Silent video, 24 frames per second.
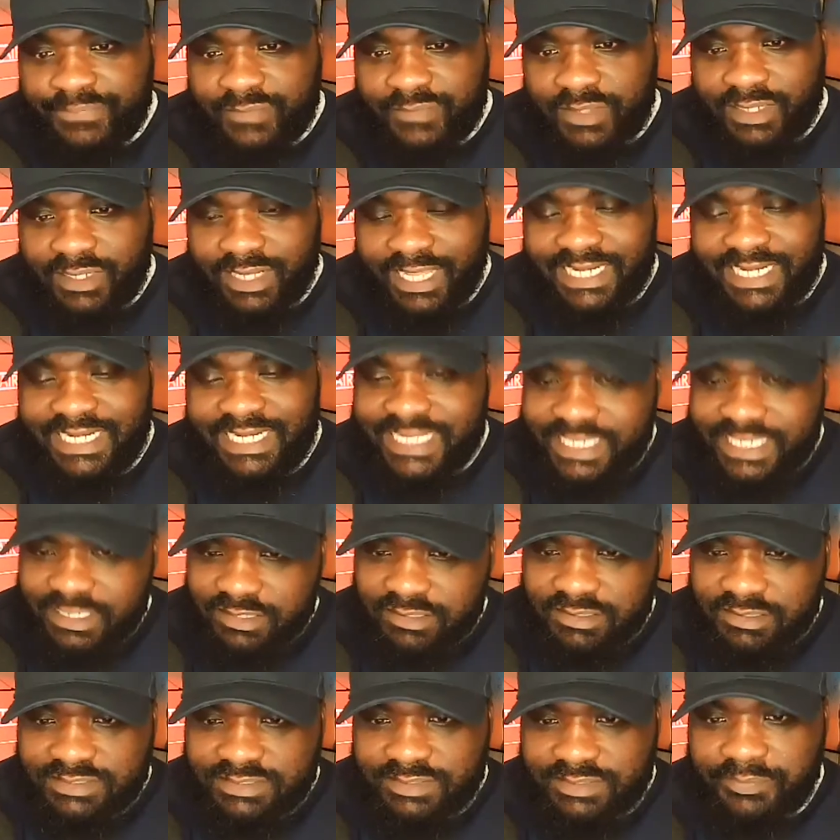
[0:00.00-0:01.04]
like
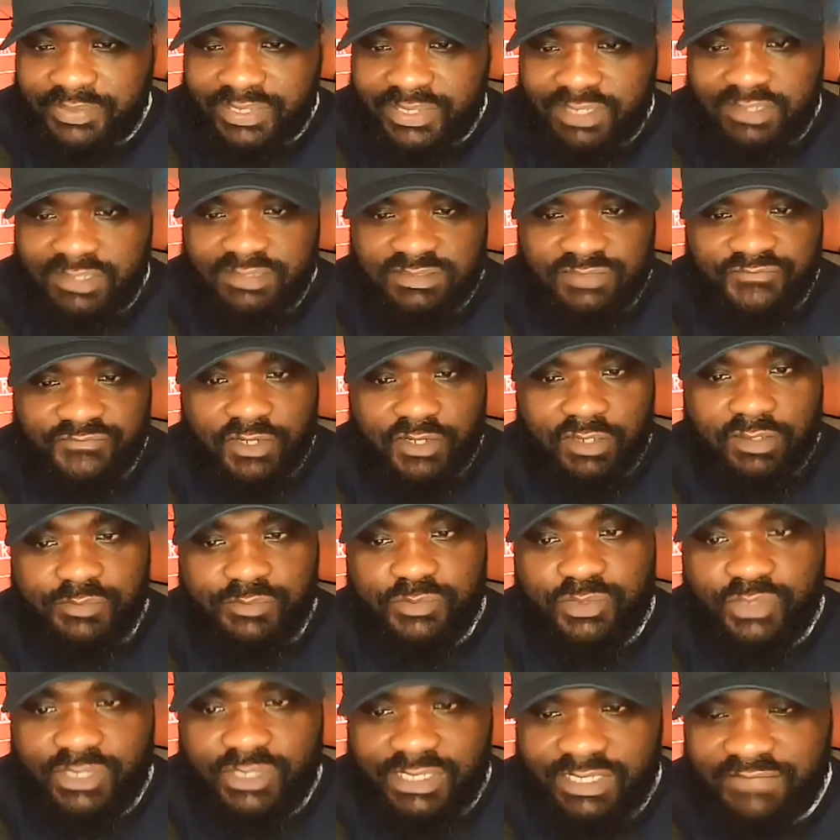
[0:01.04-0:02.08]
leaders and pillars of our
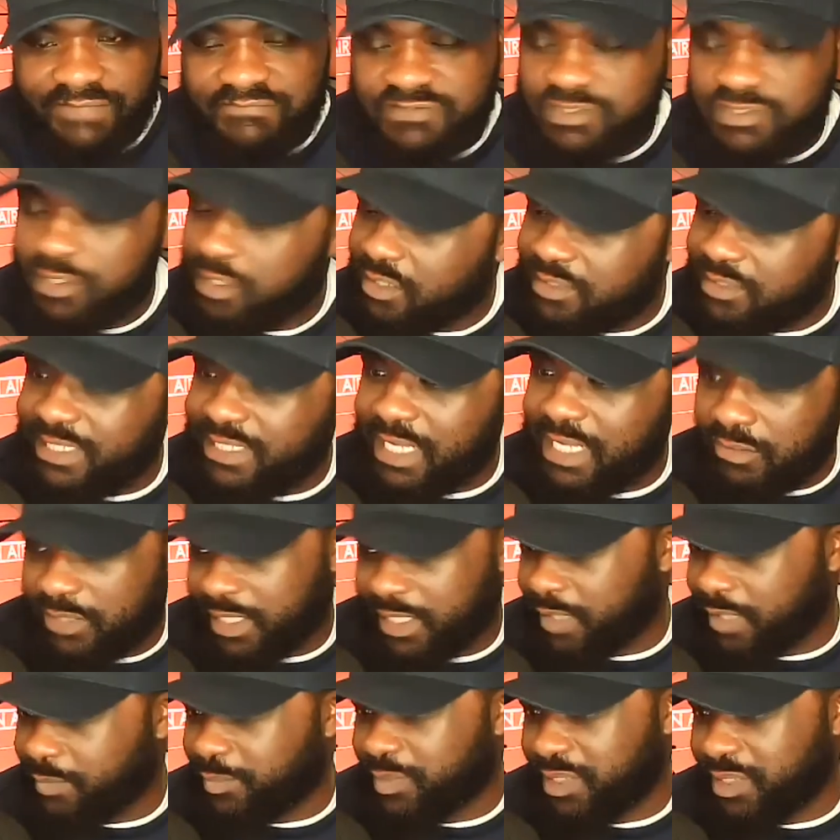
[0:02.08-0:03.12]
community have turned down the
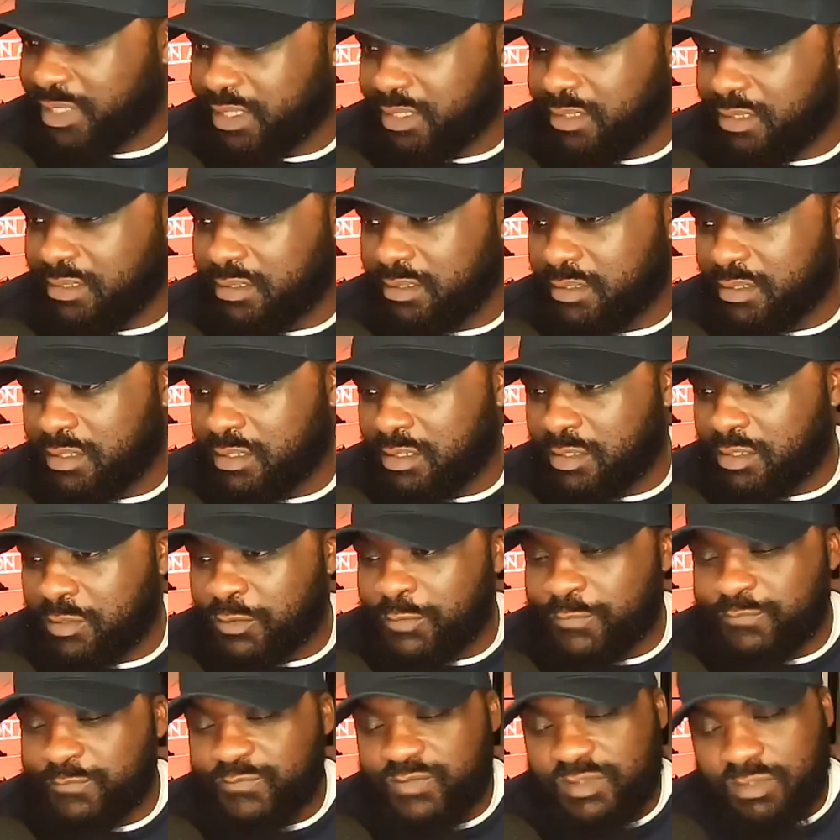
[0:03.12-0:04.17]
MBE.
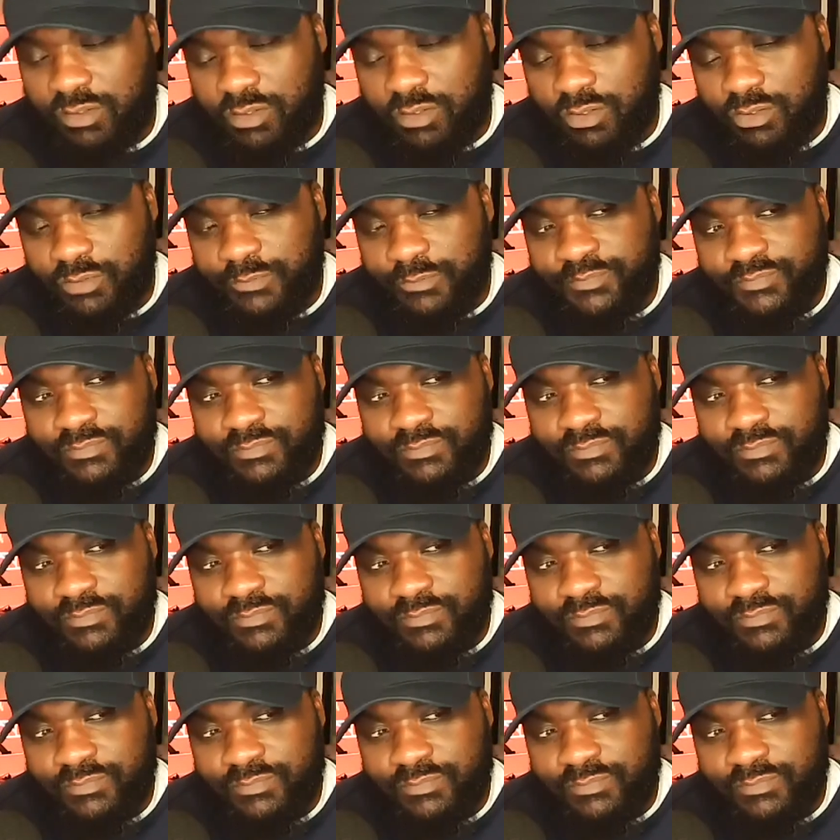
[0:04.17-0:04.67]
So